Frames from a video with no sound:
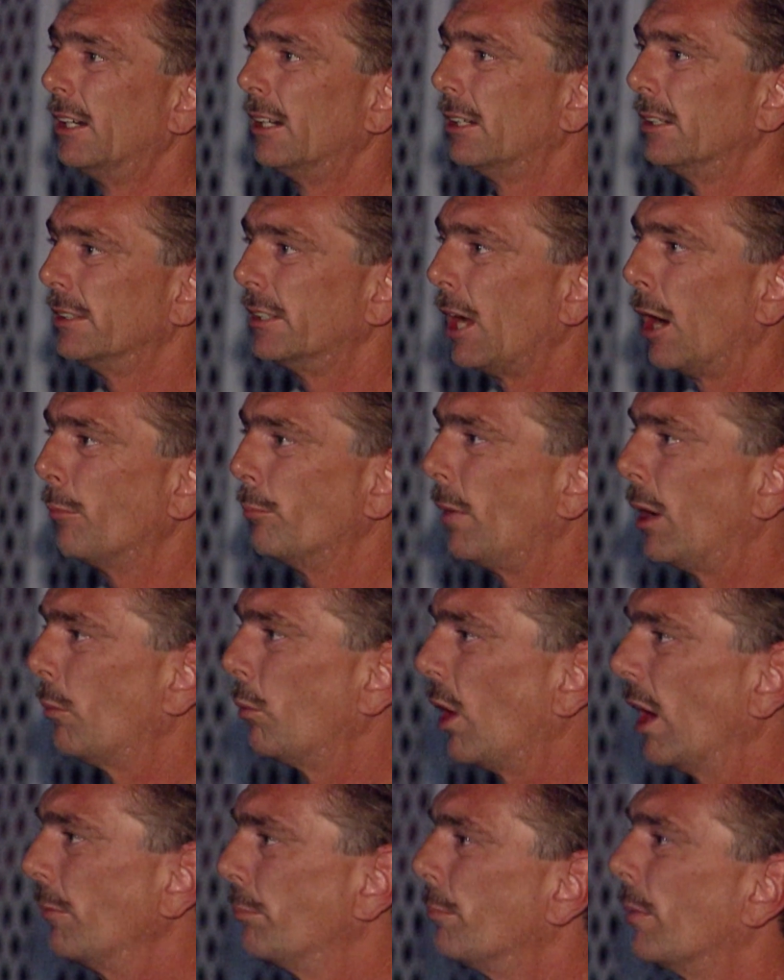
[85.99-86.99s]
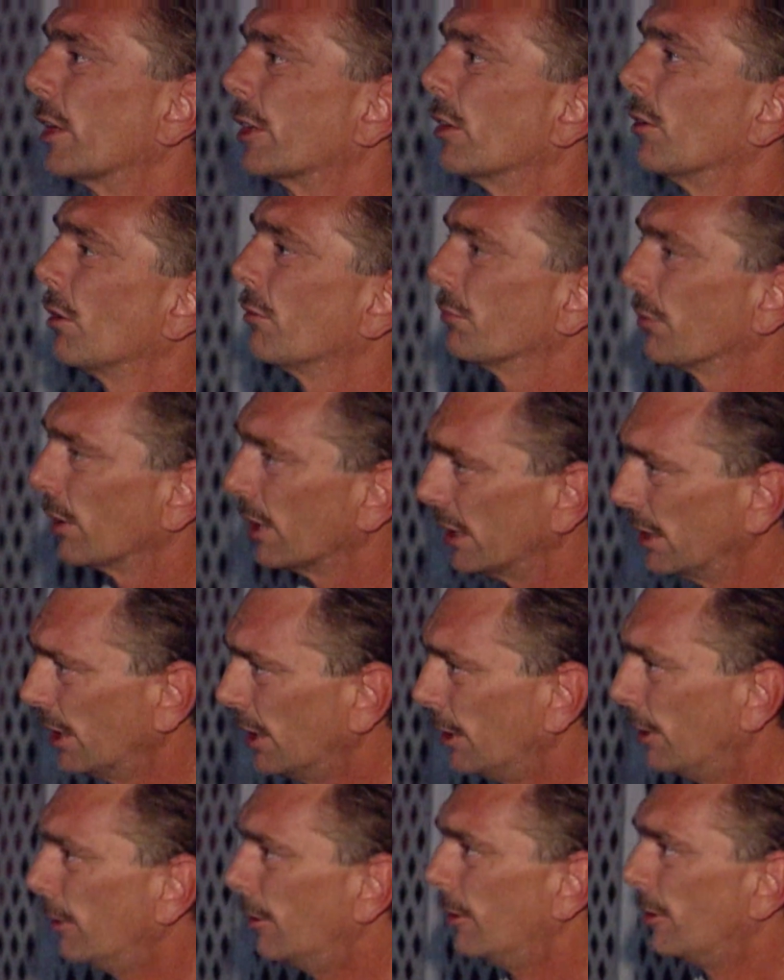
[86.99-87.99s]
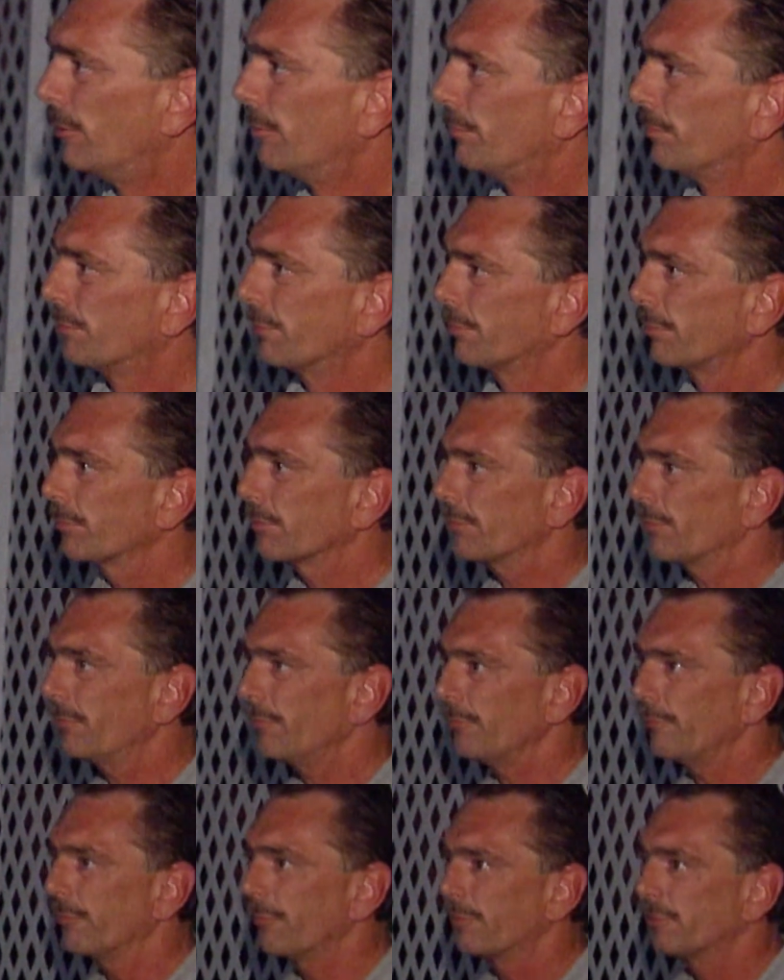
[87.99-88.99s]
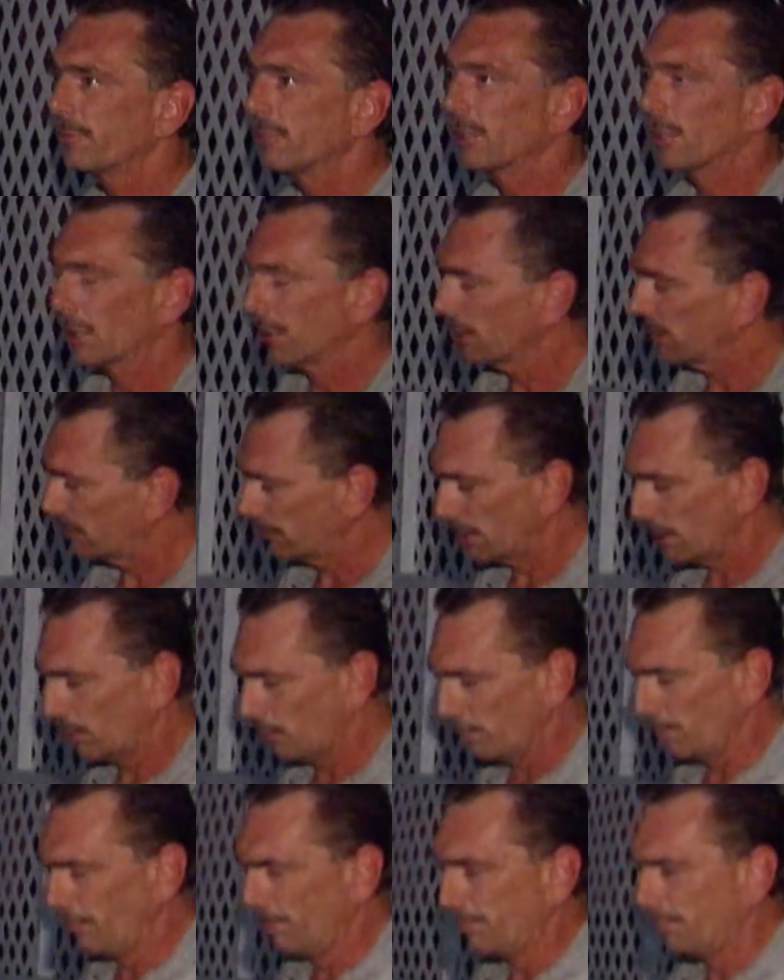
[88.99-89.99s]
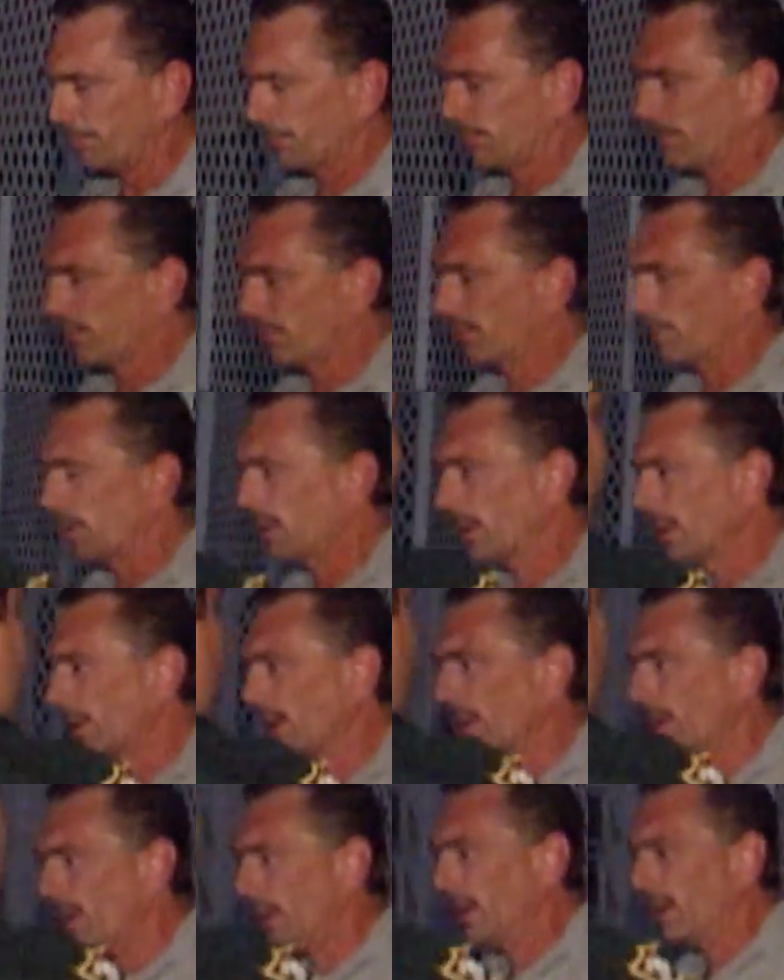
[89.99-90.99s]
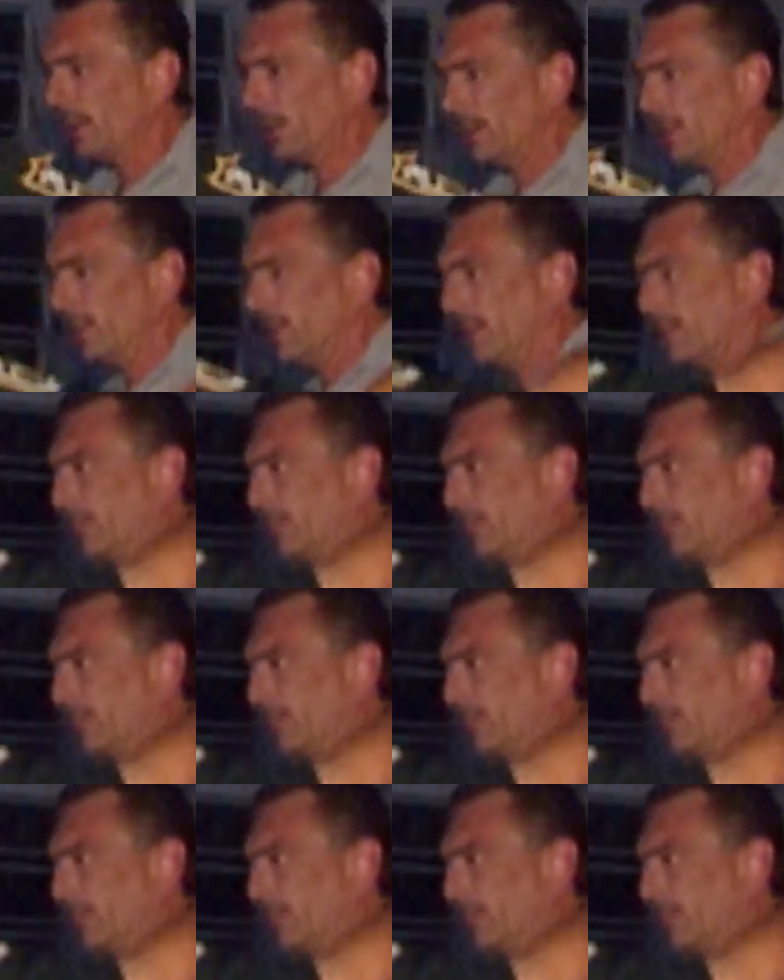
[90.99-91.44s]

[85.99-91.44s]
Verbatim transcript: All right. Not my wife, my girlfriend. Okay, do you mind if I check you for any guns or knives on you real quick? All right, give me a favor, turn around, put your